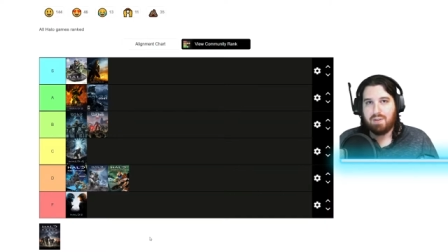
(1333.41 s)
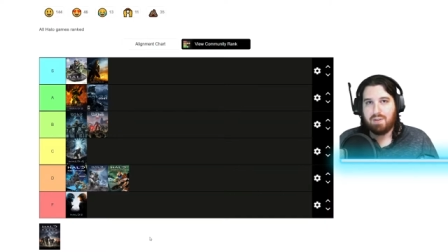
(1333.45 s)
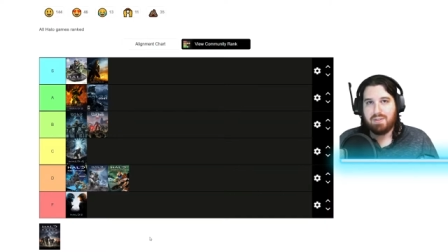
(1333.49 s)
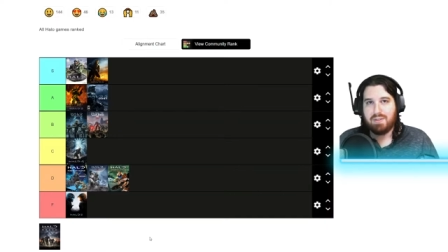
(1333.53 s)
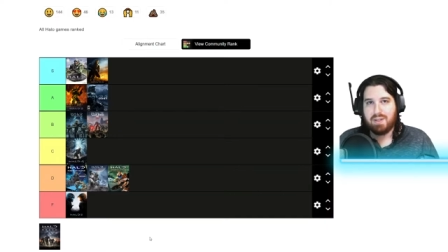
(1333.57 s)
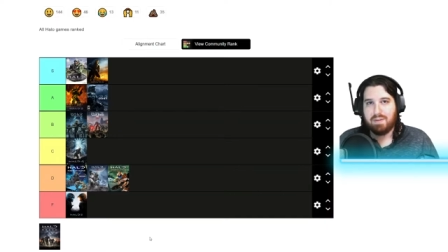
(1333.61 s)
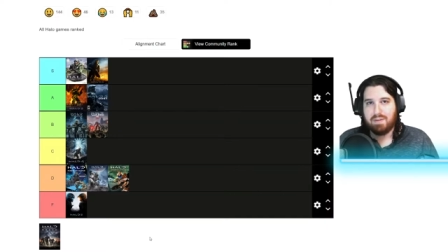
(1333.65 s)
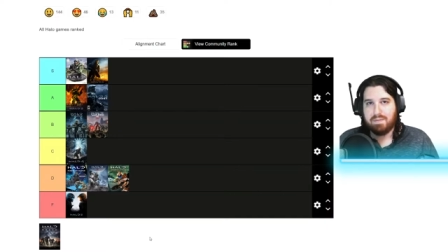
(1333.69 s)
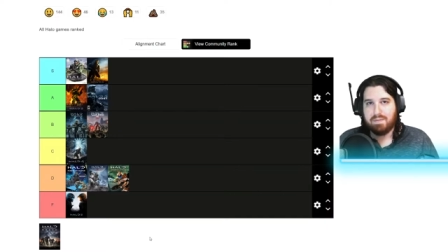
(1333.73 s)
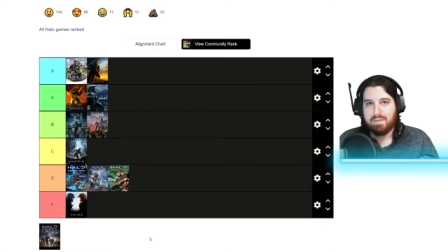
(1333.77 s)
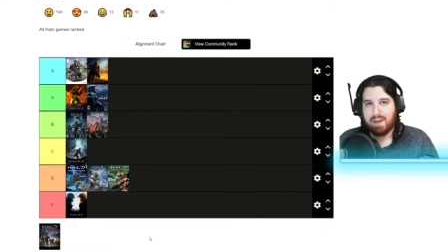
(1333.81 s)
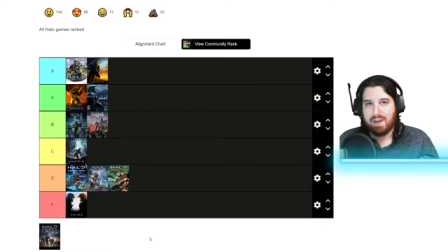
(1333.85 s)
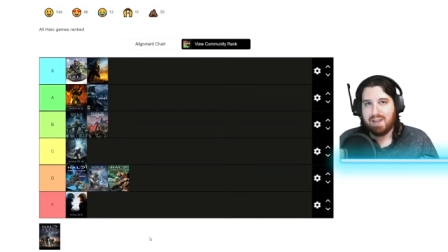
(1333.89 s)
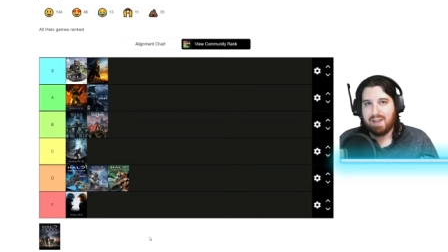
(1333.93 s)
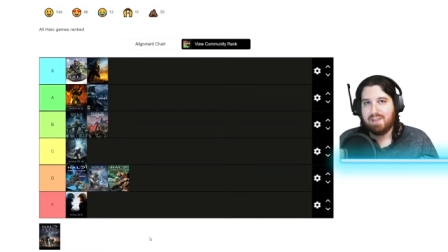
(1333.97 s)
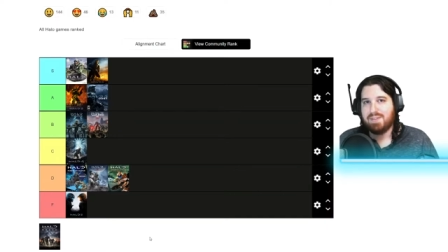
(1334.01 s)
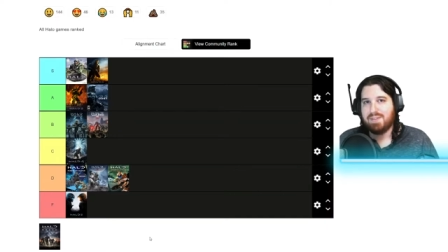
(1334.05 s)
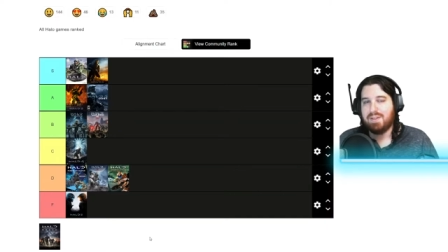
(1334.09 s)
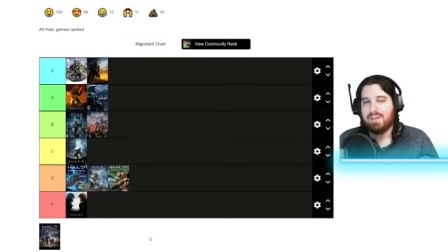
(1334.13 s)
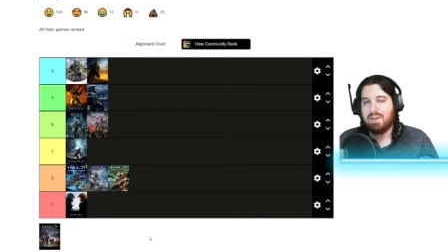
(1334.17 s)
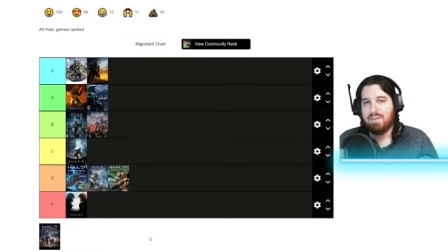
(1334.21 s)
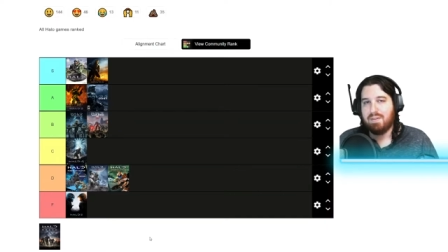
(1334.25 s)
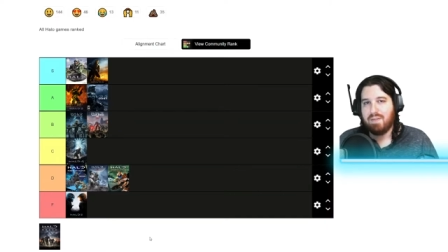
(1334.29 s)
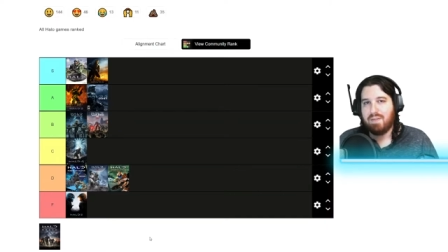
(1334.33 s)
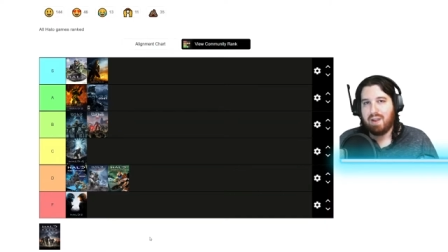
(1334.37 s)

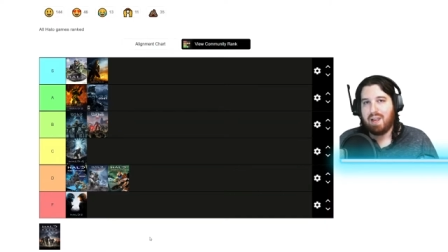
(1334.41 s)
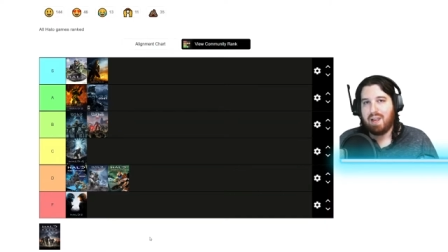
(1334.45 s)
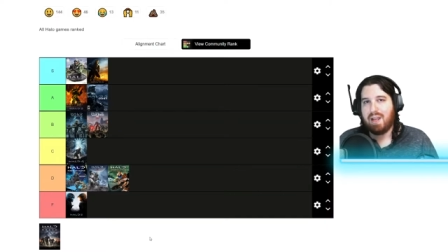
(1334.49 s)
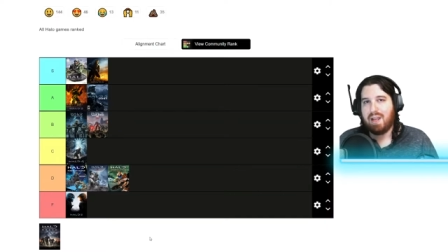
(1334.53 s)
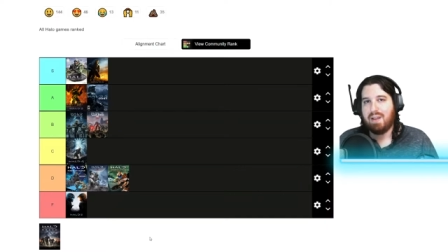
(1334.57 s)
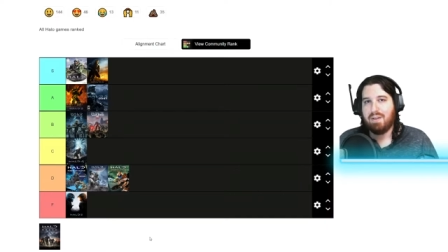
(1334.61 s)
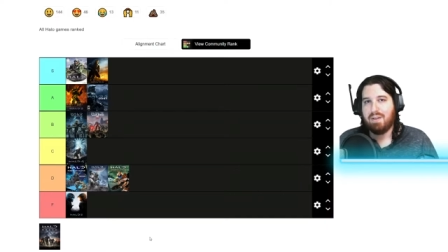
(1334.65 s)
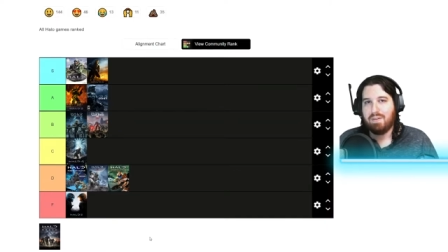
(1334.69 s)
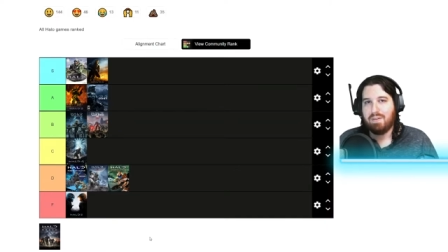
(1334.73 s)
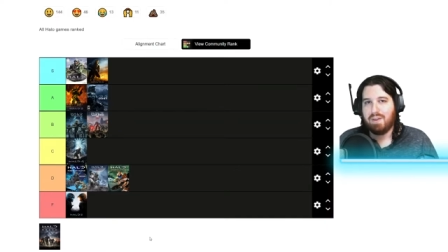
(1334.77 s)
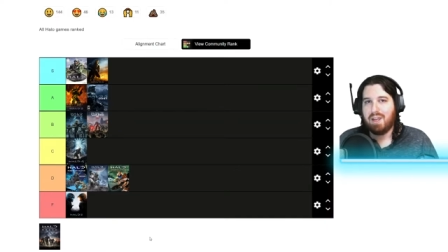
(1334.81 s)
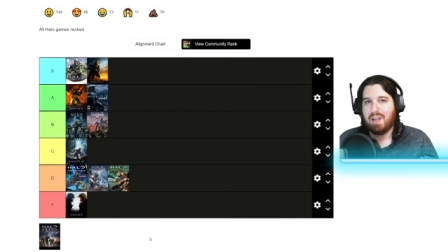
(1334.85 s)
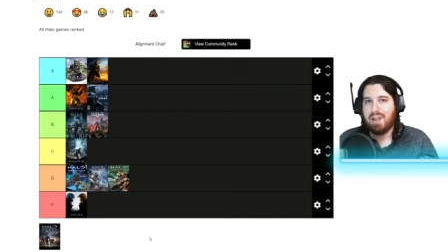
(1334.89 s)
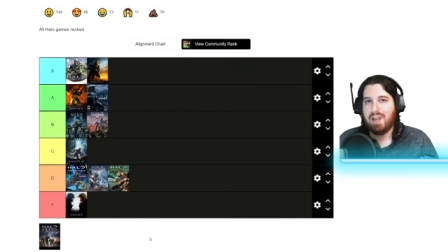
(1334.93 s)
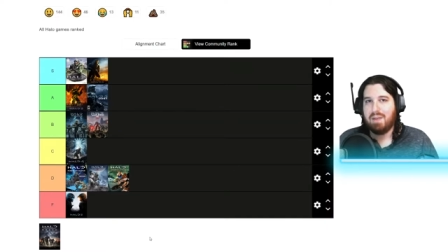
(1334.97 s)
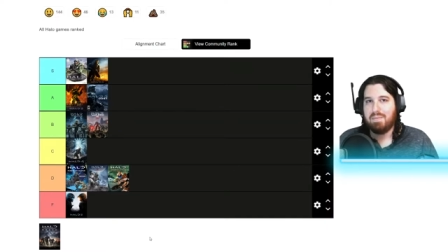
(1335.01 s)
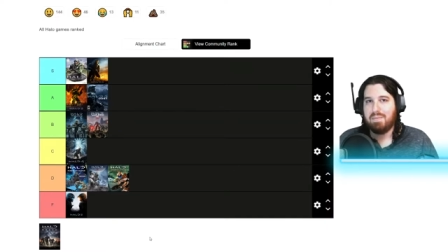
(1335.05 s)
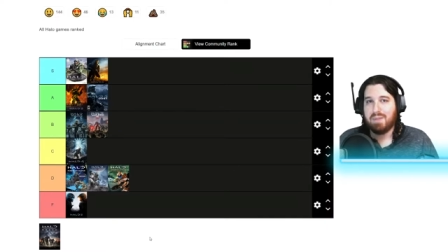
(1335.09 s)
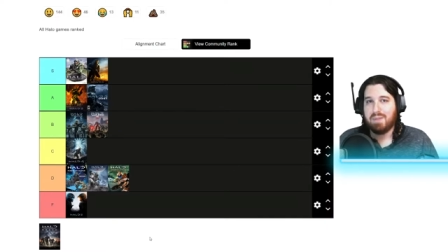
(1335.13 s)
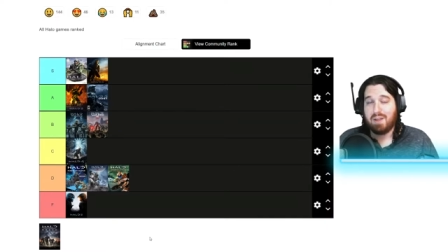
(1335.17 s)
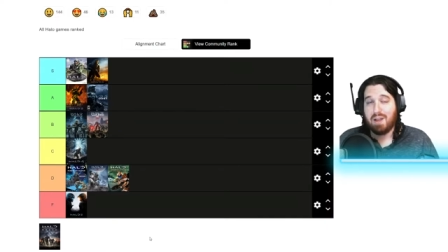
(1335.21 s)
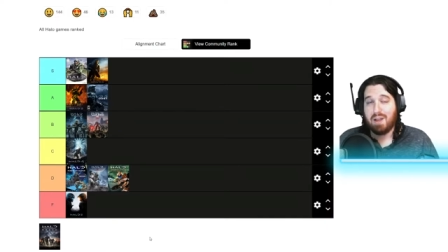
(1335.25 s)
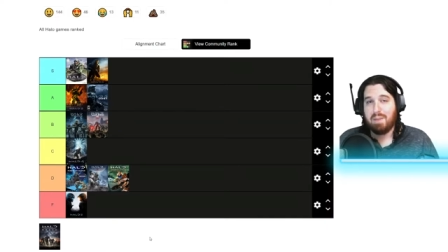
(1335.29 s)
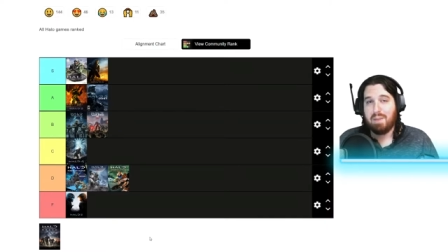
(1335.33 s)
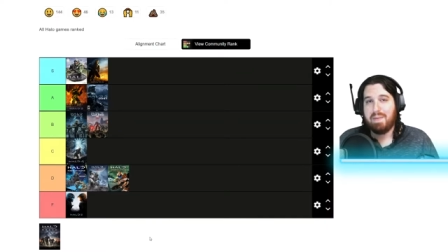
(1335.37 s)
divisive Halo game
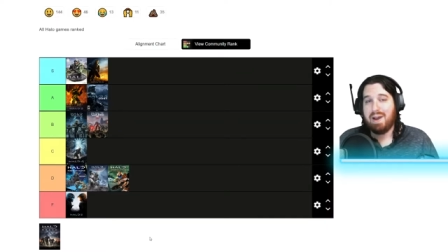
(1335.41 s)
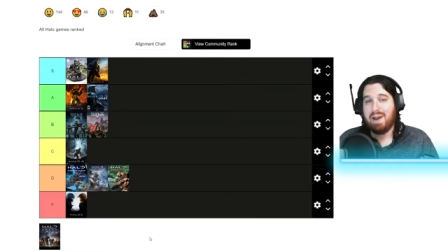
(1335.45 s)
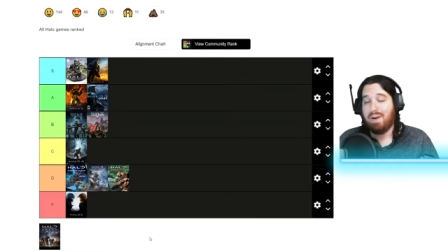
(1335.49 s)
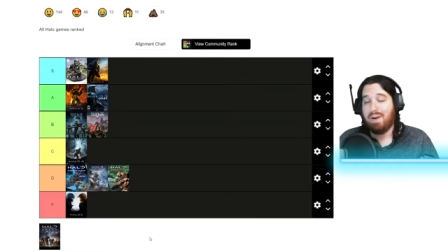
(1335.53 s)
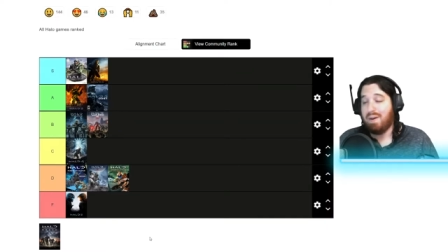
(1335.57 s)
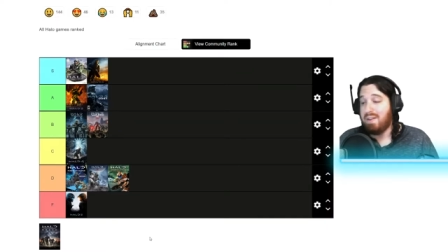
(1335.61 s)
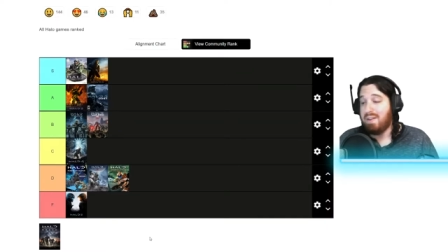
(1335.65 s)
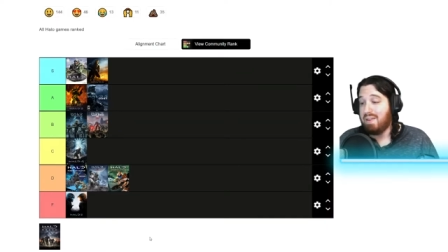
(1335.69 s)
to come out,